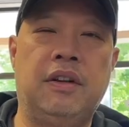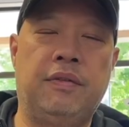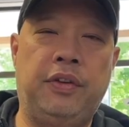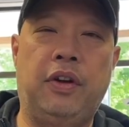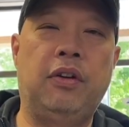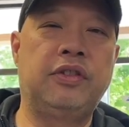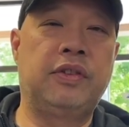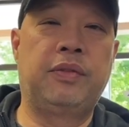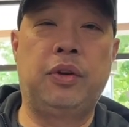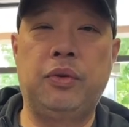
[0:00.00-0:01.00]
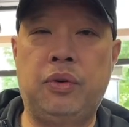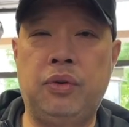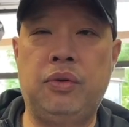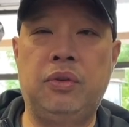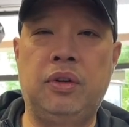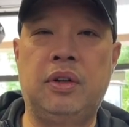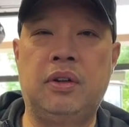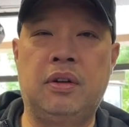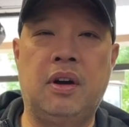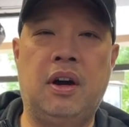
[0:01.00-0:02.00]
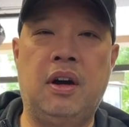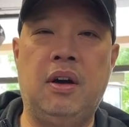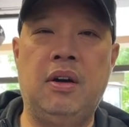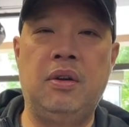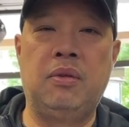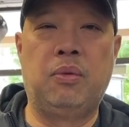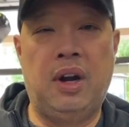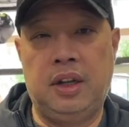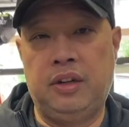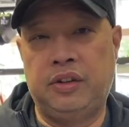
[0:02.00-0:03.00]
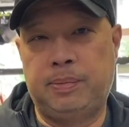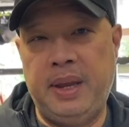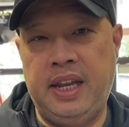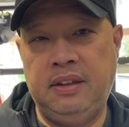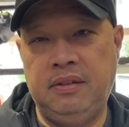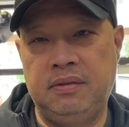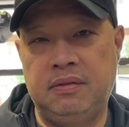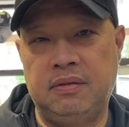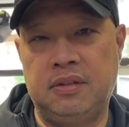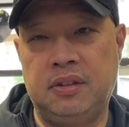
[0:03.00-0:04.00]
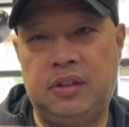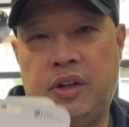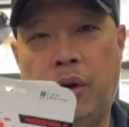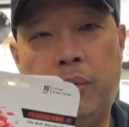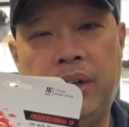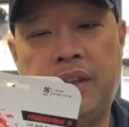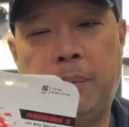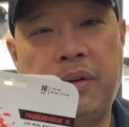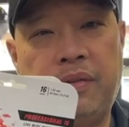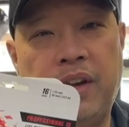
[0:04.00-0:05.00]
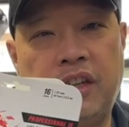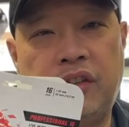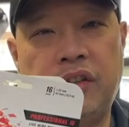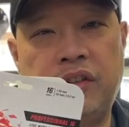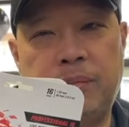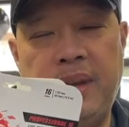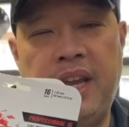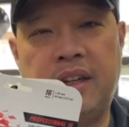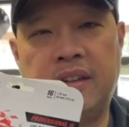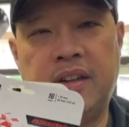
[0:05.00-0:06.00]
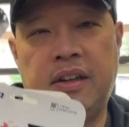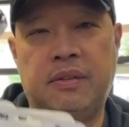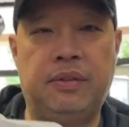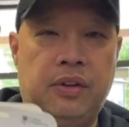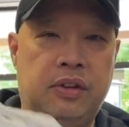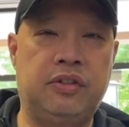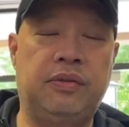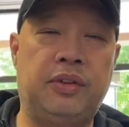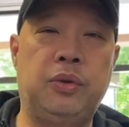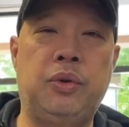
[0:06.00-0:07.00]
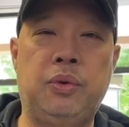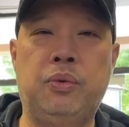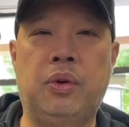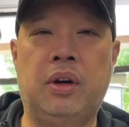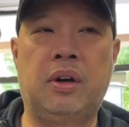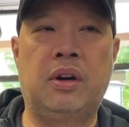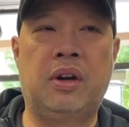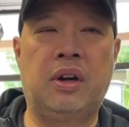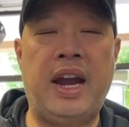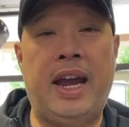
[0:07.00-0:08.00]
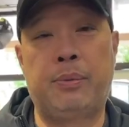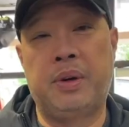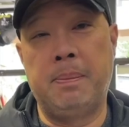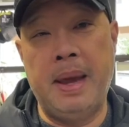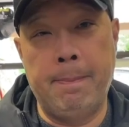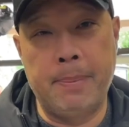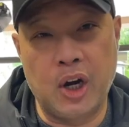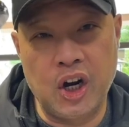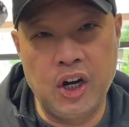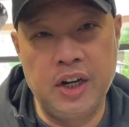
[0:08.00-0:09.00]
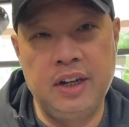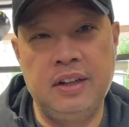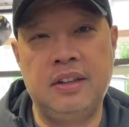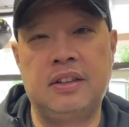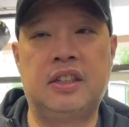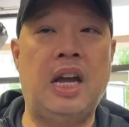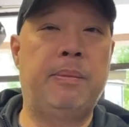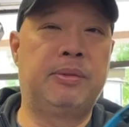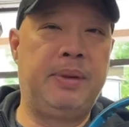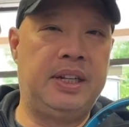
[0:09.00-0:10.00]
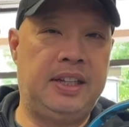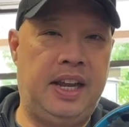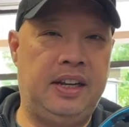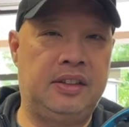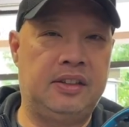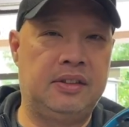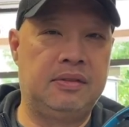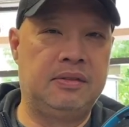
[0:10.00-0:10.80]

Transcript: For those of you who want a little spin, go with the professional spin. For those of you who were and remember the top spin days,